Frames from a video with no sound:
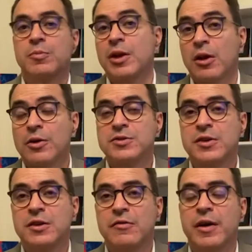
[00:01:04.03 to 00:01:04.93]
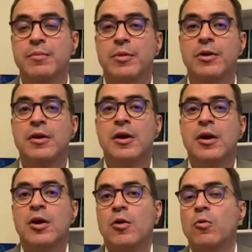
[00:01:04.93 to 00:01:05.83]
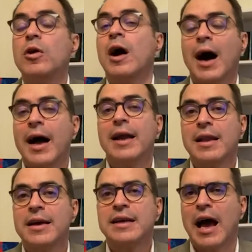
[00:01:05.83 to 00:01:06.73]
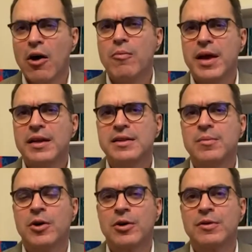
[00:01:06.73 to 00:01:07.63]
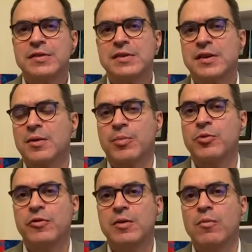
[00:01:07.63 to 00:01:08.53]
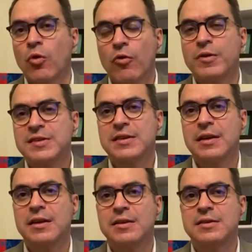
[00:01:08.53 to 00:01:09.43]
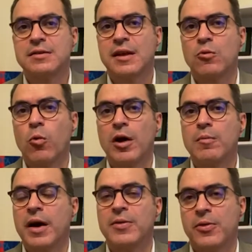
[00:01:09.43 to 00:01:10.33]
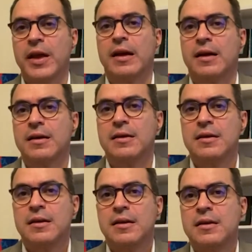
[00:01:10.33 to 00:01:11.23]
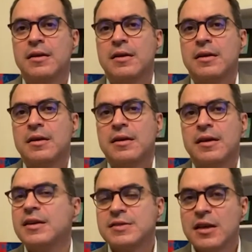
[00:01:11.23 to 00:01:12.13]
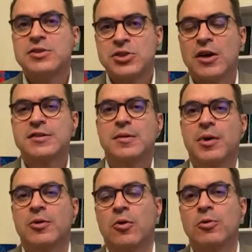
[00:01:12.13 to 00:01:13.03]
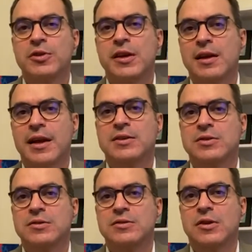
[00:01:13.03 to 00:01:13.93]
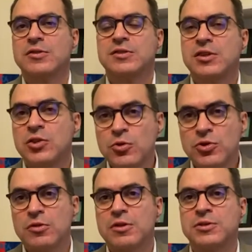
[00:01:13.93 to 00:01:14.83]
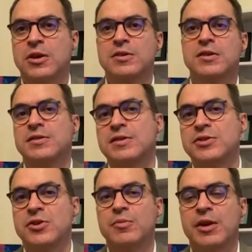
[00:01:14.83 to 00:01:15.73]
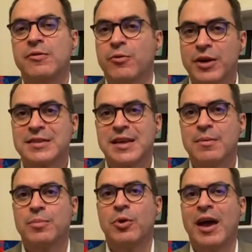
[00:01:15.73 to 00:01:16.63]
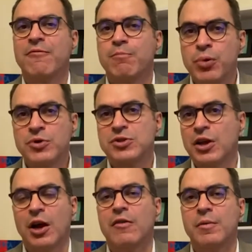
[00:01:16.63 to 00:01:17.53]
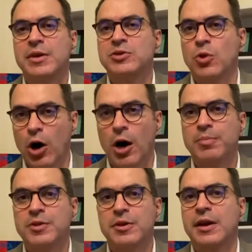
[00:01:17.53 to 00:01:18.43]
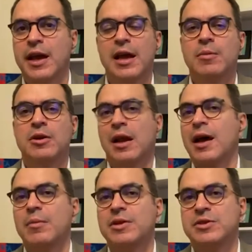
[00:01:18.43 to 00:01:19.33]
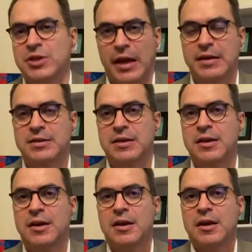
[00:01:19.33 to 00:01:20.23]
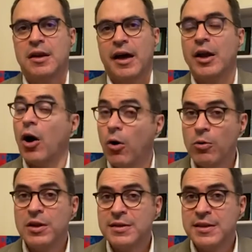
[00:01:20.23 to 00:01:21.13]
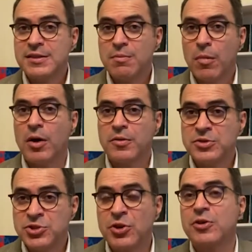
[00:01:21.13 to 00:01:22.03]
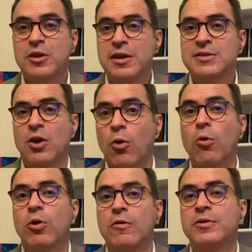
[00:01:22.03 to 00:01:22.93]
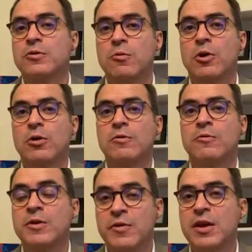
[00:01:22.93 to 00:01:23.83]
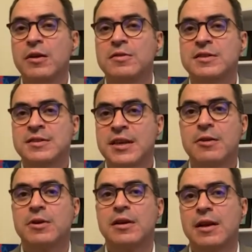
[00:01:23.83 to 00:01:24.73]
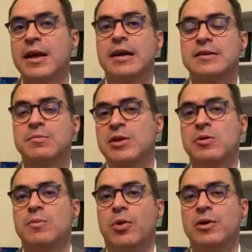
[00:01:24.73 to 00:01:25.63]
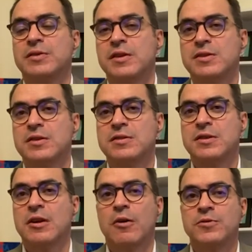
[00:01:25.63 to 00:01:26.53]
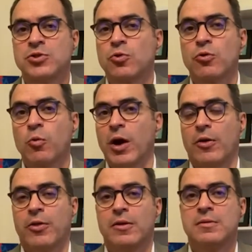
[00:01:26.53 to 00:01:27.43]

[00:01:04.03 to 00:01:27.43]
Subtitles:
to be launched in November, will highlight how many democracies are proving more resilient than one might think. It is not just about holding elections. Constitutional judges in Germany, for example, have pushed the government to up their game on climate change. And only this month, journalists all over the world reveal secret links between politicians and offshore wealth.